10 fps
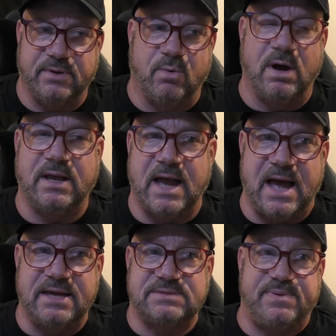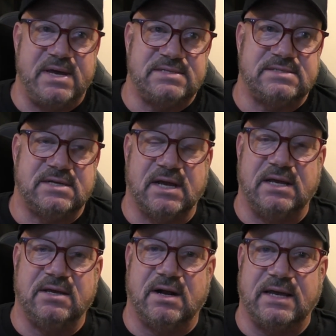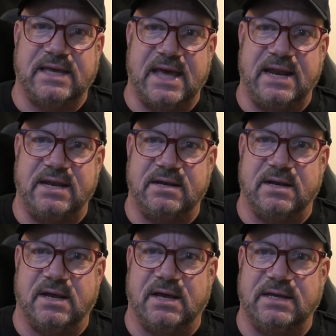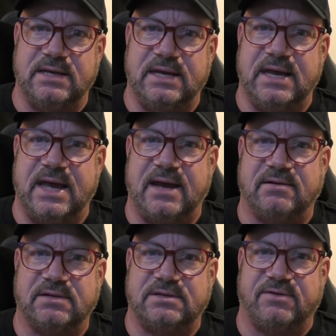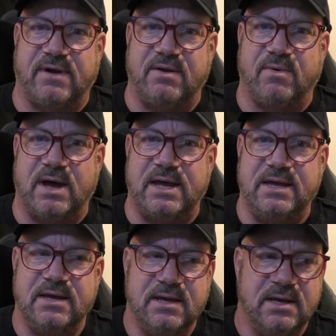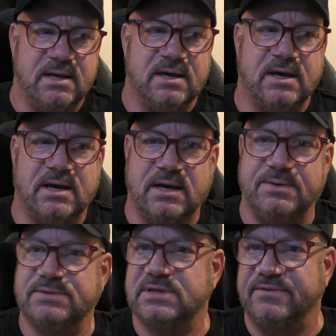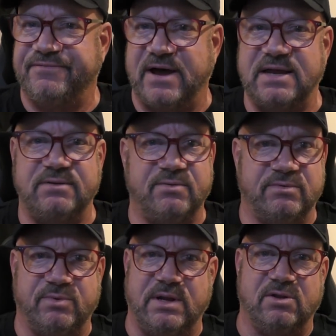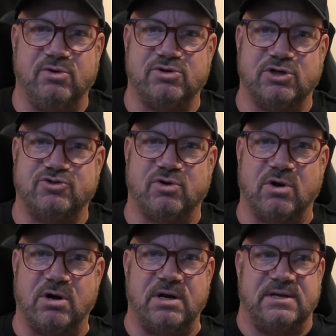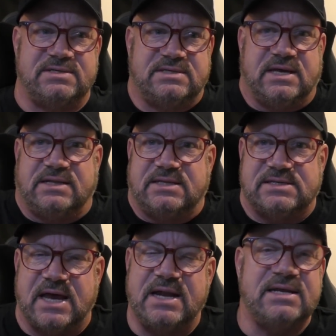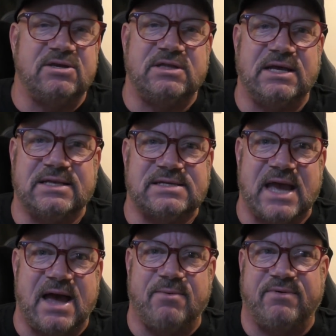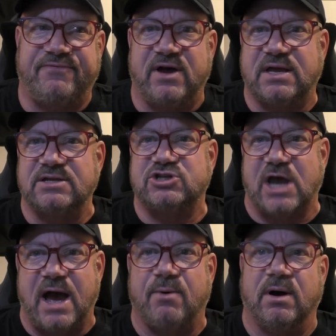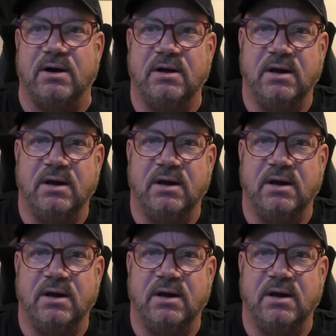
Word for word: The one guy is pissed. Uh, you know, I get it. Uh, he handled it the right way. Uh, he was gonna fight, win, lose or draw. He's get this guy. You think this guy would fucking shower?